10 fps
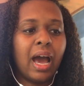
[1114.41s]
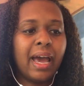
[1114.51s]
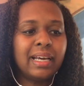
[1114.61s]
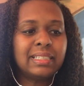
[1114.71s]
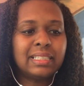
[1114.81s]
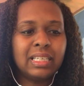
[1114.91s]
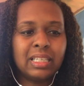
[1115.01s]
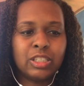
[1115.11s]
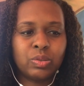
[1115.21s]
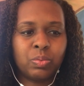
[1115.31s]
I had
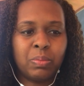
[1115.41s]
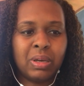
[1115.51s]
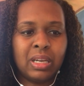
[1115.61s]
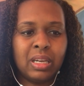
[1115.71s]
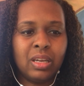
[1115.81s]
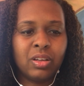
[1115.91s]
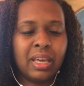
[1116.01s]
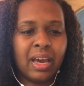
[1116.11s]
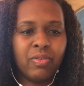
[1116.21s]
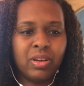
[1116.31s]
seen these women
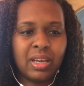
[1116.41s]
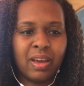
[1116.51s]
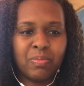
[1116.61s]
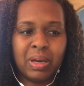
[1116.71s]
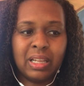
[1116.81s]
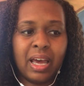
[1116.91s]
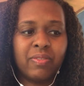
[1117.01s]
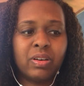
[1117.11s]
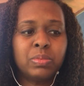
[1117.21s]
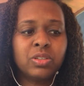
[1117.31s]
nearly every day of my
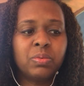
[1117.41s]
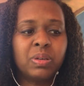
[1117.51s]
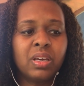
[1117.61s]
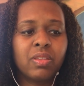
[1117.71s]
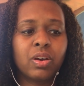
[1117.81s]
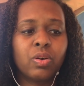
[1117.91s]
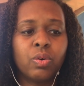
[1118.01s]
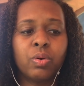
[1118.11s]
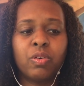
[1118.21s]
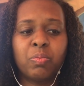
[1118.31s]
life observing the
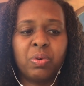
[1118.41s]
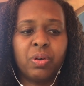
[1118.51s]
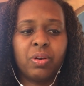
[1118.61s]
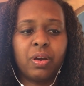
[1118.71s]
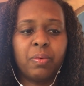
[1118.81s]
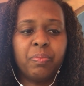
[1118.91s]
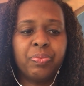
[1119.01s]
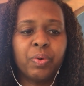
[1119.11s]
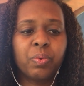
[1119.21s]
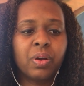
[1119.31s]
code of Purdah,
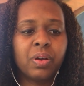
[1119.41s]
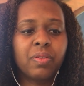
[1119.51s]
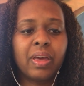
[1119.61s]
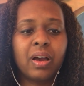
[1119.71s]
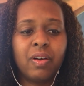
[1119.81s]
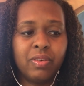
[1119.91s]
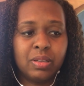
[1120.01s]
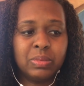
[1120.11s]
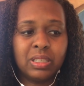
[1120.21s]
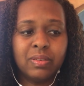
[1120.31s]
where they cover
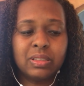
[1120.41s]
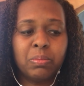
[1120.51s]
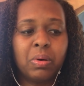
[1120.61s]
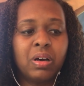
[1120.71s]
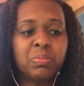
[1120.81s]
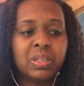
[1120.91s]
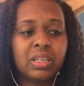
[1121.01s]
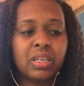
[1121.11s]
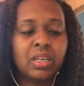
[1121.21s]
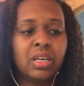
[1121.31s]
themselves in
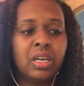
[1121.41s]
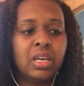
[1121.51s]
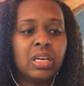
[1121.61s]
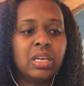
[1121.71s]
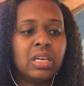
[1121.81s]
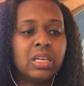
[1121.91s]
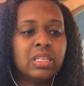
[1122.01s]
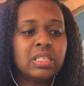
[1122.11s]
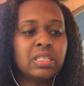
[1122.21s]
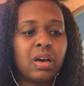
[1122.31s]
public.
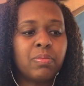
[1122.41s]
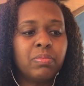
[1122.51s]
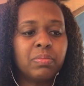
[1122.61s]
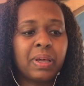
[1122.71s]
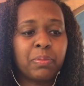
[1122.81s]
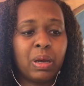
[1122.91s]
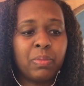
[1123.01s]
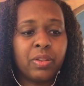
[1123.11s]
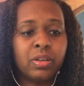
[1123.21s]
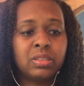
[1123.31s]
Some, like my
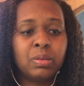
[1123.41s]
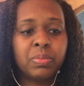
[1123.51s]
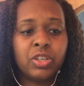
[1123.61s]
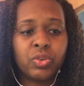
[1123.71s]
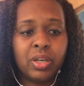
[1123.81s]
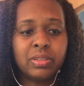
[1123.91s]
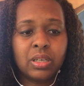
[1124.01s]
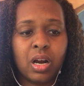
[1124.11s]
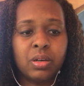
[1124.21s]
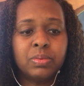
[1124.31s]
mother, simply
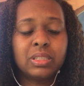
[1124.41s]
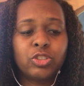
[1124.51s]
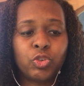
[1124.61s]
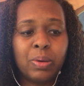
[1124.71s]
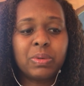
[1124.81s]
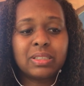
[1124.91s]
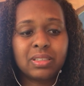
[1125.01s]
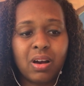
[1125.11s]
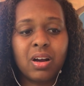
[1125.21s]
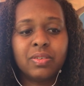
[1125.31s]
draped
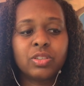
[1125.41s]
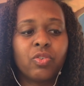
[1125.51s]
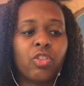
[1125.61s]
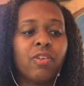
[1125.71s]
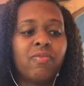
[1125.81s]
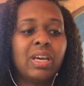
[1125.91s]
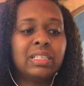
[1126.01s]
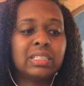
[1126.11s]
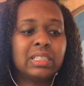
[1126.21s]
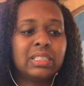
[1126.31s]
scarves over their
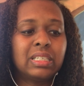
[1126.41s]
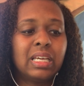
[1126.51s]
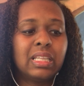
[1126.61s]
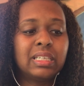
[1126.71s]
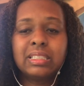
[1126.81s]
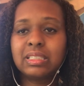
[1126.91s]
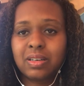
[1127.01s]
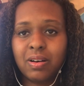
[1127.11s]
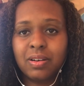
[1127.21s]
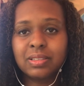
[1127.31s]
faces. This is
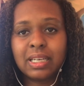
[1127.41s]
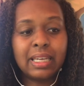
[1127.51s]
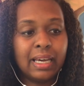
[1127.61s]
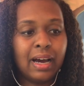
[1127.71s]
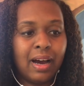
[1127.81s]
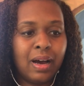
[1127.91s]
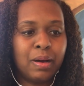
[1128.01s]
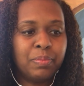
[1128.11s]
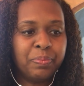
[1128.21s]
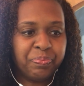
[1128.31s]
called a niqab.